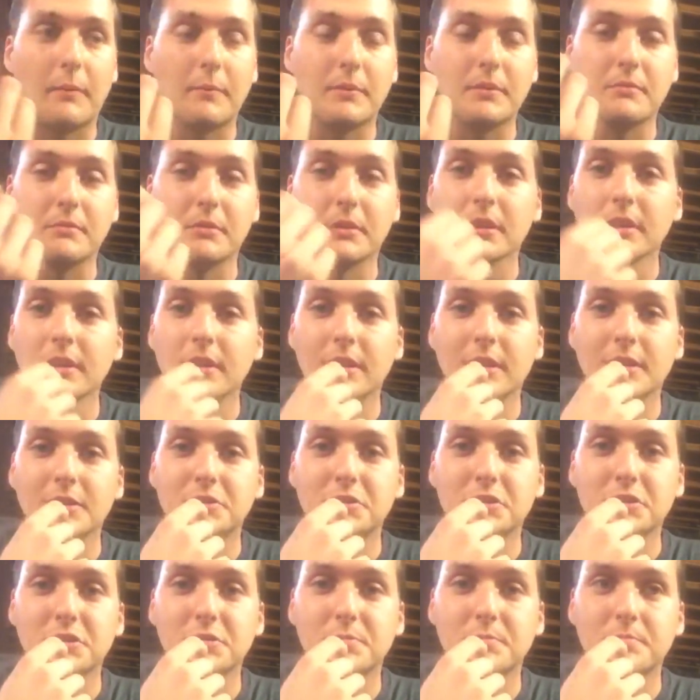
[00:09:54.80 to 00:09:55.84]
Really, it's
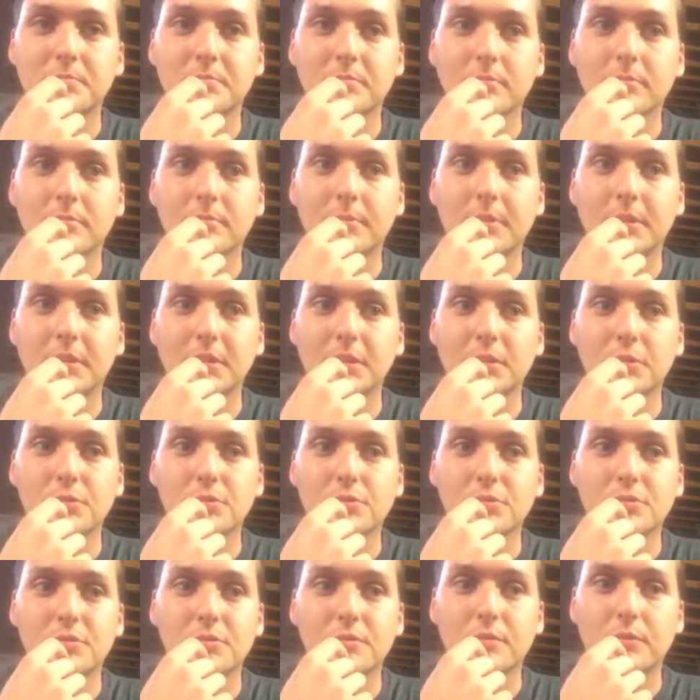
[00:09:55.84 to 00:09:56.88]
just been
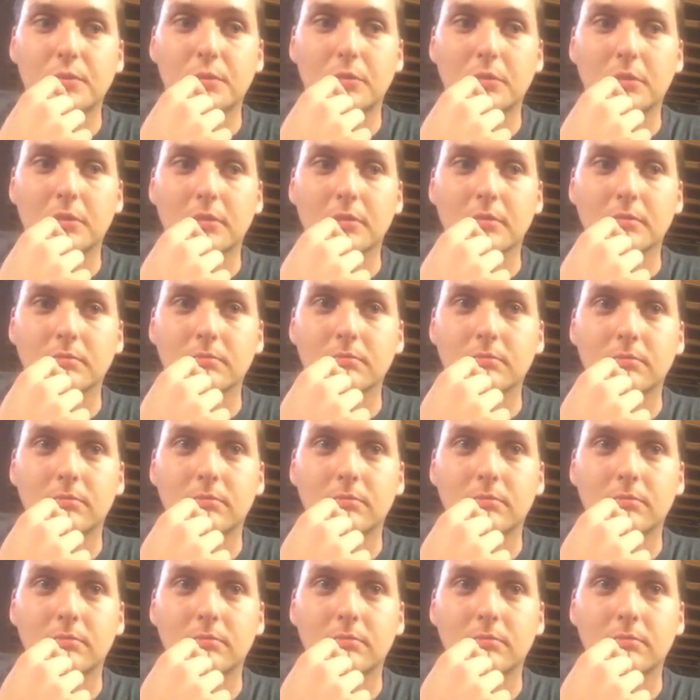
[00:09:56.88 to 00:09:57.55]
used for